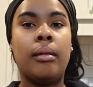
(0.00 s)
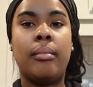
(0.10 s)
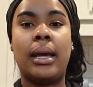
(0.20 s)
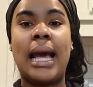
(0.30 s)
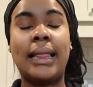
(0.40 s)

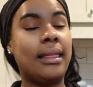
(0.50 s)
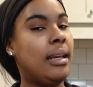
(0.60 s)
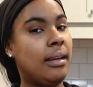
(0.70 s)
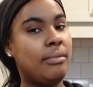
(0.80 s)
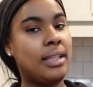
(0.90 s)
But I
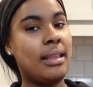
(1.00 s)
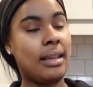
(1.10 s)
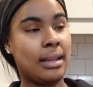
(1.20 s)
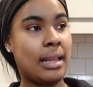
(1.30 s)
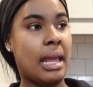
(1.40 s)
loved
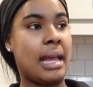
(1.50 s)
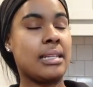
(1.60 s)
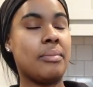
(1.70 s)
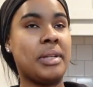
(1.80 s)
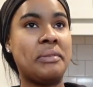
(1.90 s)
the
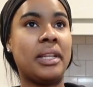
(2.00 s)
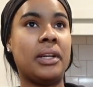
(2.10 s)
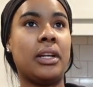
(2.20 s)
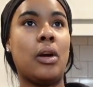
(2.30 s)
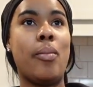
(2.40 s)
class. I'm definitely
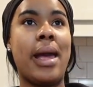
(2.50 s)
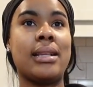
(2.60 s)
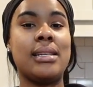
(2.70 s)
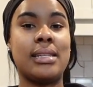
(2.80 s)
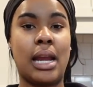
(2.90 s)
gonna go back
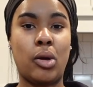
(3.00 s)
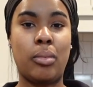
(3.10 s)
to Cycle